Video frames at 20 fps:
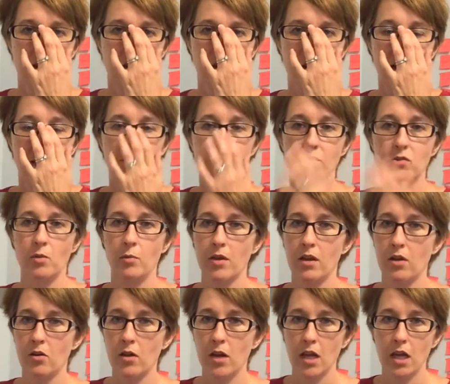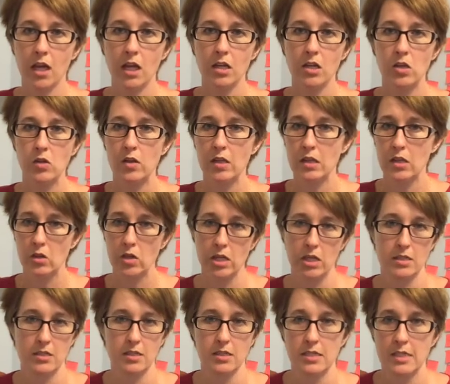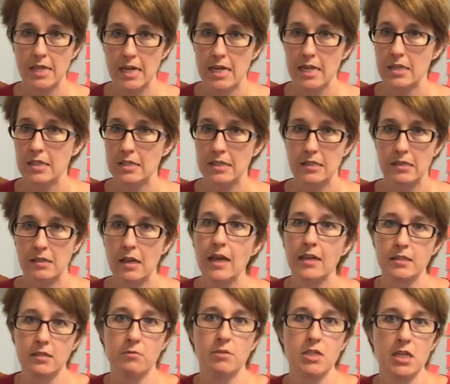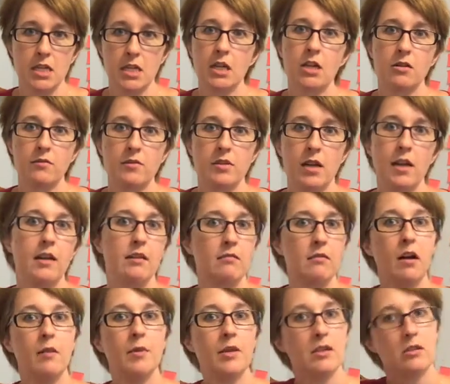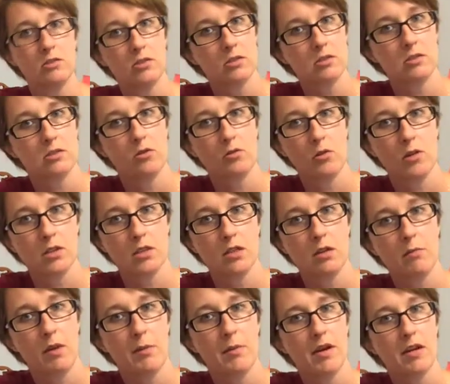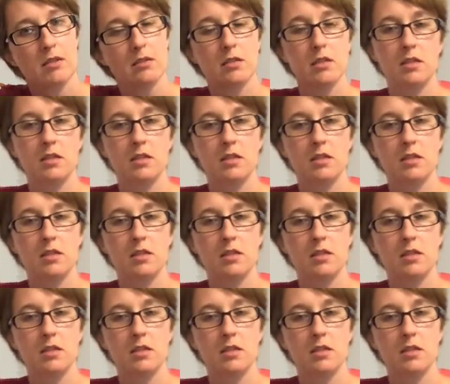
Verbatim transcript: Um, so I'm like, okay, do you think they'll get us in today? This has to be taken care of today. I mean, there's just no question in my mind.